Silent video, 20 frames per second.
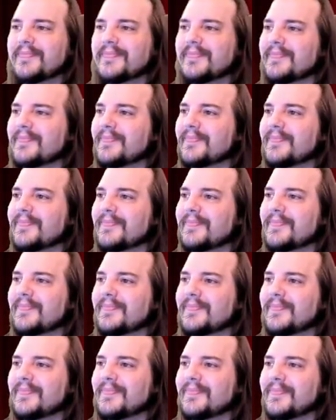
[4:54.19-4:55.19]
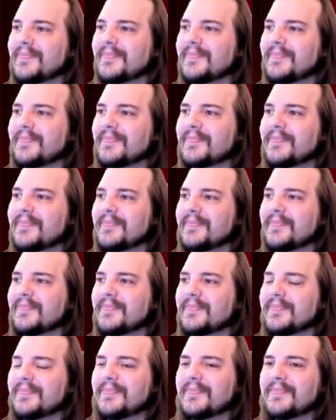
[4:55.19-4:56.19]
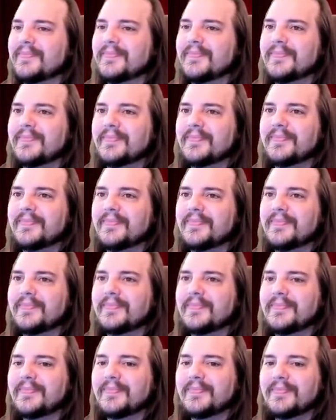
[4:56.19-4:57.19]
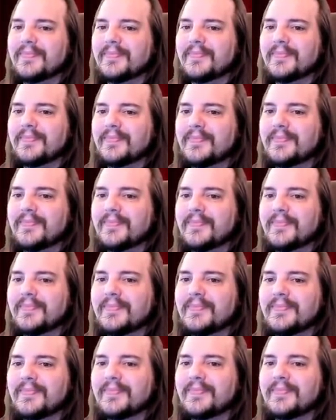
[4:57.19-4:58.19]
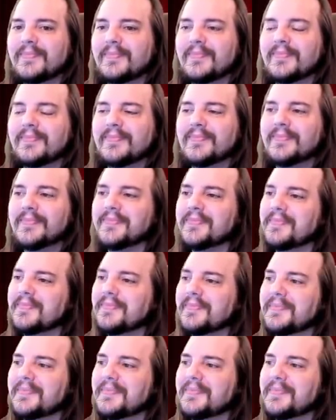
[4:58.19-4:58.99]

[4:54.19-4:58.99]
[no speech]